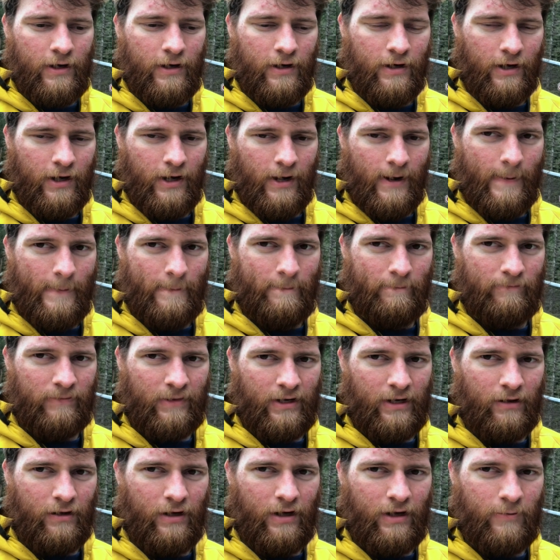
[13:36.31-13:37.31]
Uh,
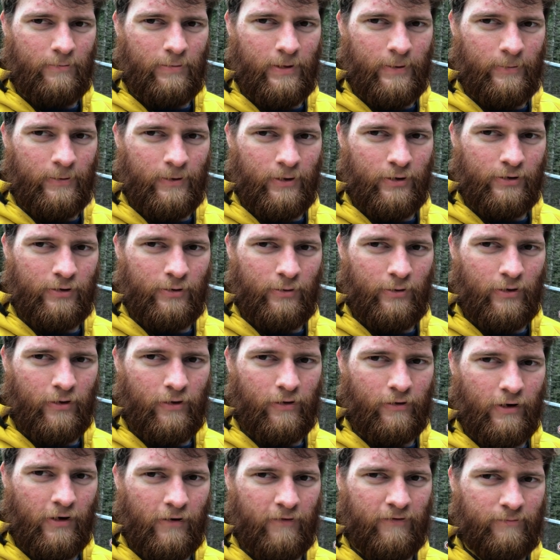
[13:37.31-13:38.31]
a lot of people are doing
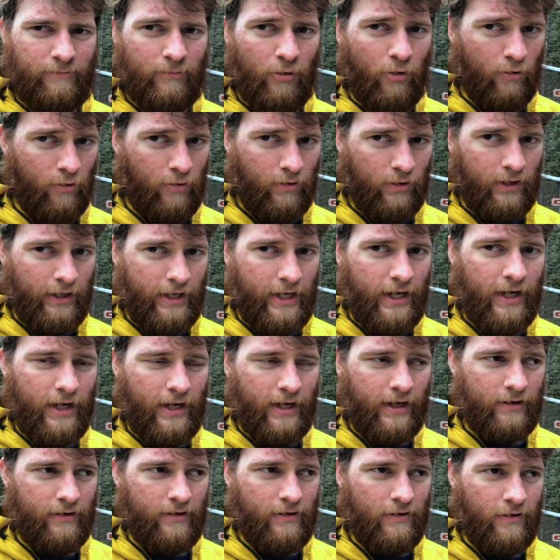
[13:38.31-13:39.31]
stuff poorly
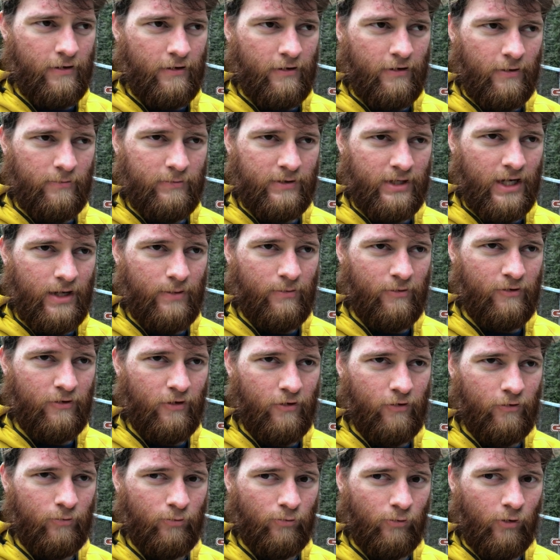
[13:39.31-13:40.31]
and sometimes
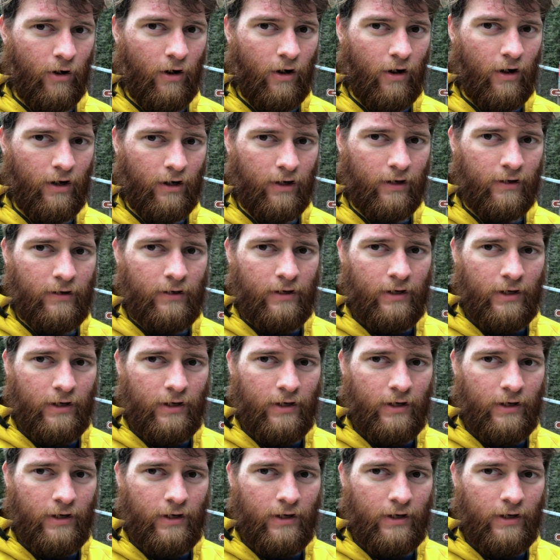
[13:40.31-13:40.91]
just wrong.